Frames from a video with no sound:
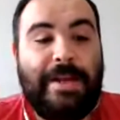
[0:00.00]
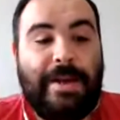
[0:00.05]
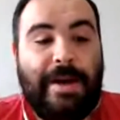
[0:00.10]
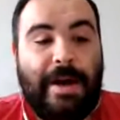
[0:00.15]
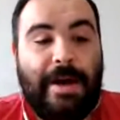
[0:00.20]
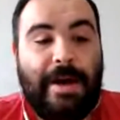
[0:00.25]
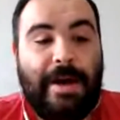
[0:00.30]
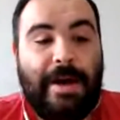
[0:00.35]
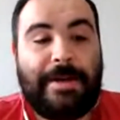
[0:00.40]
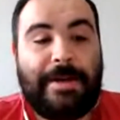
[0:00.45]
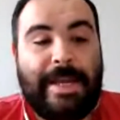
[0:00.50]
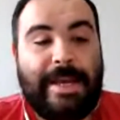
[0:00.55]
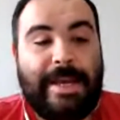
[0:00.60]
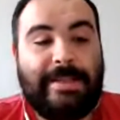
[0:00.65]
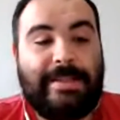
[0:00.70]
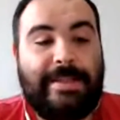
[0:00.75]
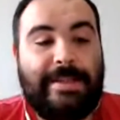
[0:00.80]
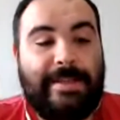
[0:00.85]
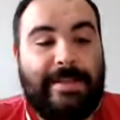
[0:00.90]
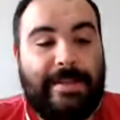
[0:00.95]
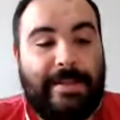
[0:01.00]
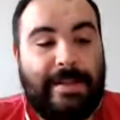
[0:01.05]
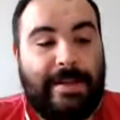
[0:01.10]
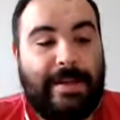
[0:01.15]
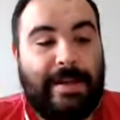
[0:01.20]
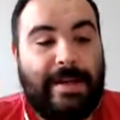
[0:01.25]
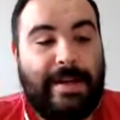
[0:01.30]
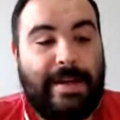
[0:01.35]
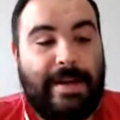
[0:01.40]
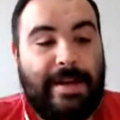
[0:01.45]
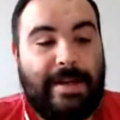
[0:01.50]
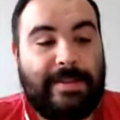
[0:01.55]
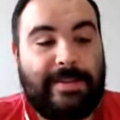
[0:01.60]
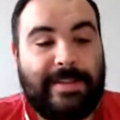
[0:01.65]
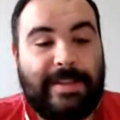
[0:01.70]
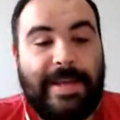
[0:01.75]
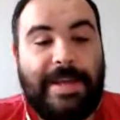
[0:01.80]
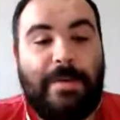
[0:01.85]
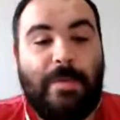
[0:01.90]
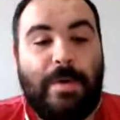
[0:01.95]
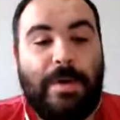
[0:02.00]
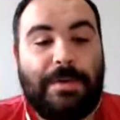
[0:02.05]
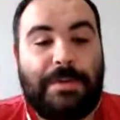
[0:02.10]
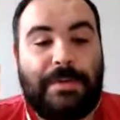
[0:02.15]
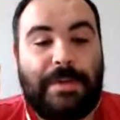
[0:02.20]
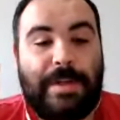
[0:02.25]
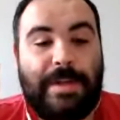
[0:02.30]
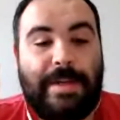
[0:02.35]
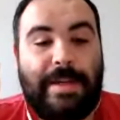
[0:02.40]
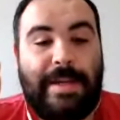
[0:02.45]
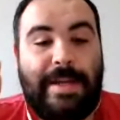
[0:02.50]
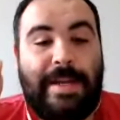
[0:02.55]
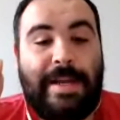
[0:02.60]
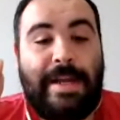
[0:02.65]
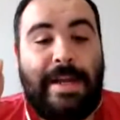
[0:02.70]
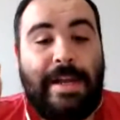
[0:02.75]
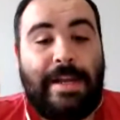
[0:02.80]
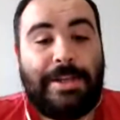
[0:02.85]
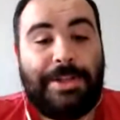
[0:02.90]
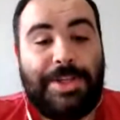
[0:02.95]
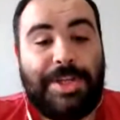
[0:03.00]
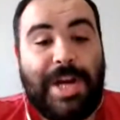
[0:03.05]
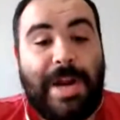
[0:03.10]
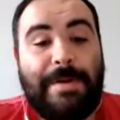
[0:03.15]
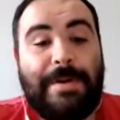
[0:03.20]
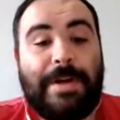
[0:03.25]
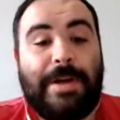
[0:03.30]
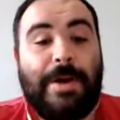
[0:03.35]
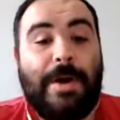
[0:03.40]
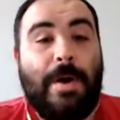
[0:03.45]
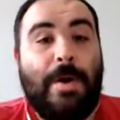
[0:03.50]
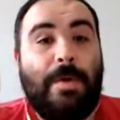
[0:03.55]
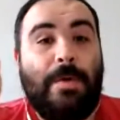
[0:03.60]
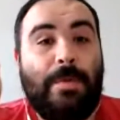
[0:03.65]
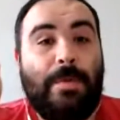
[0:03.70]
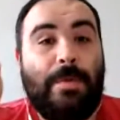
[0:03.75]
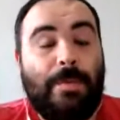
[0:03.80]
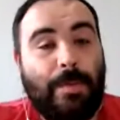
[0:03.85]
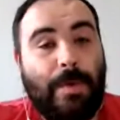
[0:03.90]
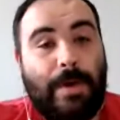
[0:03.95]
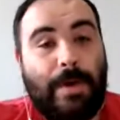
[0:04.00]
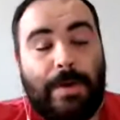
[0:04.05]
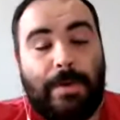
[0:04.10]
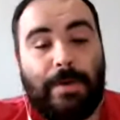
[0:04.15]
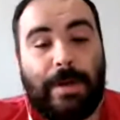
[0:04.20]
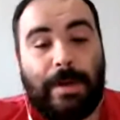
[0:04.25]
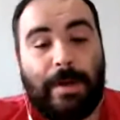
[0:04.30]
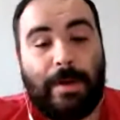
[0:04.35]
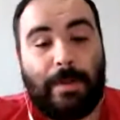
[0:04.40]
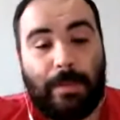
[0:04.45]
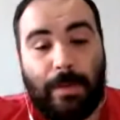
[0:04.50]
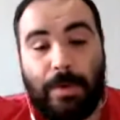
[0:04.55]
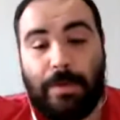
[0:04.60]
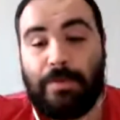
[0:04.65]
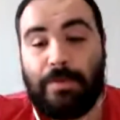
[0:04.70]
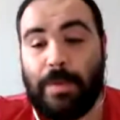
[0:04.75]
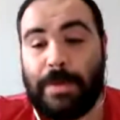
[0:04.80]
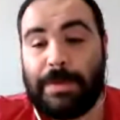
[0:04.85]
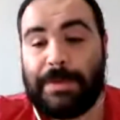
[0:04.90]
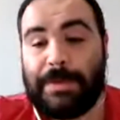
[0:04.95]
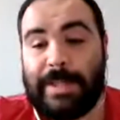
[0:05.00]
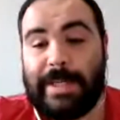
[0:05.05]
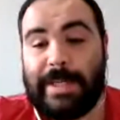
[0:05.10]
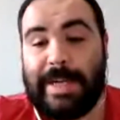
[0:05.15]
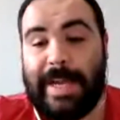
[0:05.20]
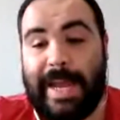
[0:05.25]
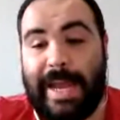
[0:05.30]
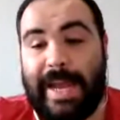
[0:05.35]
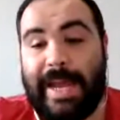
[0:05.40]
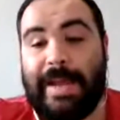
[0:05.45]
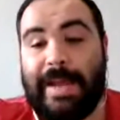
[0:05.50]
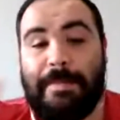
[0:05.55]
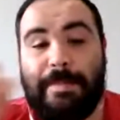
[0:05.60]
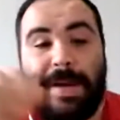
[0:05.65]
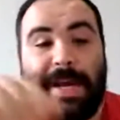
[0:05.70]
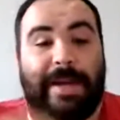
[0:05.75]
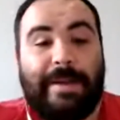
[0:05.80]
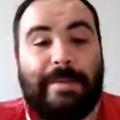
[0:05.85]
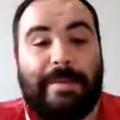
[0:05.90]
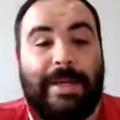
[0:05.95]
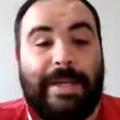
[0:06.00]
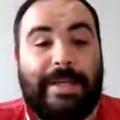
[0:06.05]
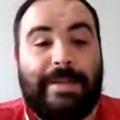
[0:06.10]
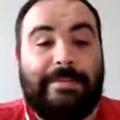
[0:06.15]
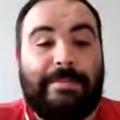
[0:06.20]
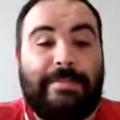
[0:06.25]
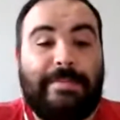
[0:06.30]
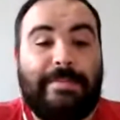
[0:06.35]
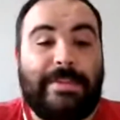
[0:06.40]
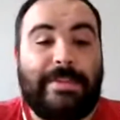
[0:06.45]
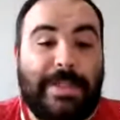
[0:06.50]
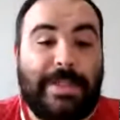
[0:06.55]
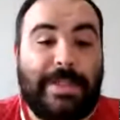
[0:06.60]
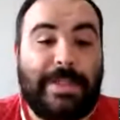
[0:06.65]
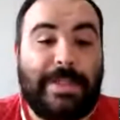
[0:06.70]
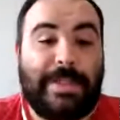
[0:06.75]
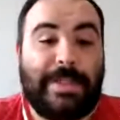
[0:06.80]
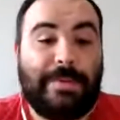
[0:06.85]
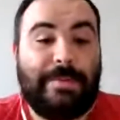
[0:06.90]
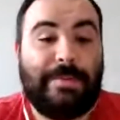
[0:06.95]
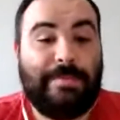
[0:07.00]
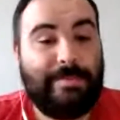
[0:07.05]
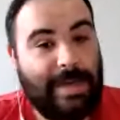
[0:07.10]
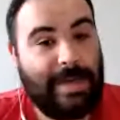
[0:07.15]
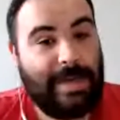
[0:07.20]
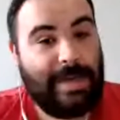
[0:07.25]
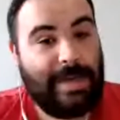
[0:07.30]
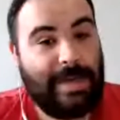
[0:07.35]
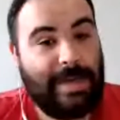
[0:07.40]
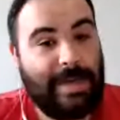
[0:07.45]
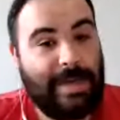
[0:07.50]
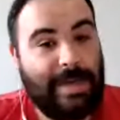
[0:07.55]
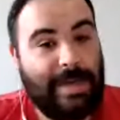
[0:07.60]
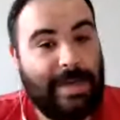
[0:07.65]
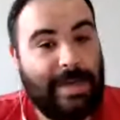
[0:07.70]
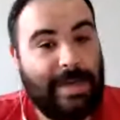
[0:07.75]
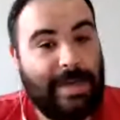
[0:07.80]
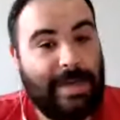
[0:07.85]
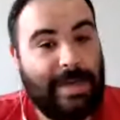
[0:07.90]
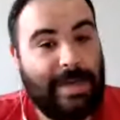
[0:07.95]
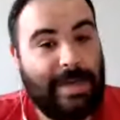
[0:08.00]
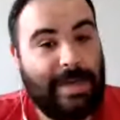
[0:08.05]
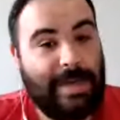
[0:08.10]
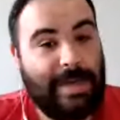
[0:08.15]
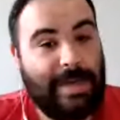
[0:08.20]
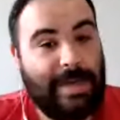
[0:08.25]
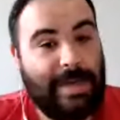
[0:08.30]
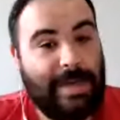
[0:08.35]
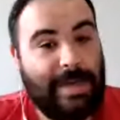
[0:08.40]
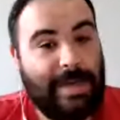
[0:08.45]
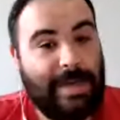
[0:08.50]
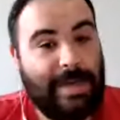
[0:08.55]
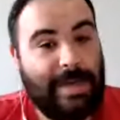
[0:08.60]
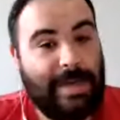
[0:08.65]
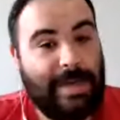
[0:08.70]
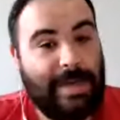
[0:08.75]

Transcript: Next season, we're getting Connor Kent, uh, Slade Wilson, Jericho, Ro- uh, Rose Wilson, and Batman. So I mean,